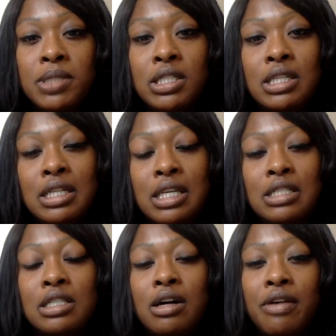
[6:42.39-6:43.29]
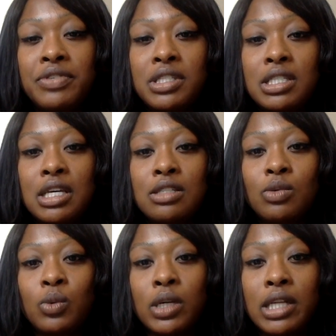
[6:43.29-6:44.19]
She said that she often sets
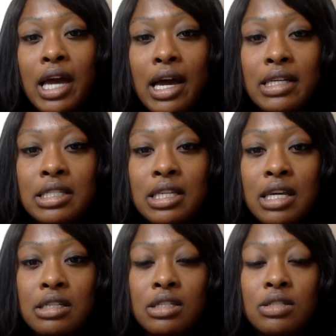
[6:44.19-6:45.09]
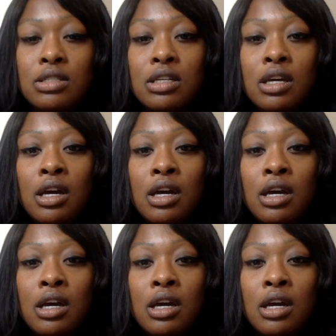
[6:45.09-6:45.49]
really high standards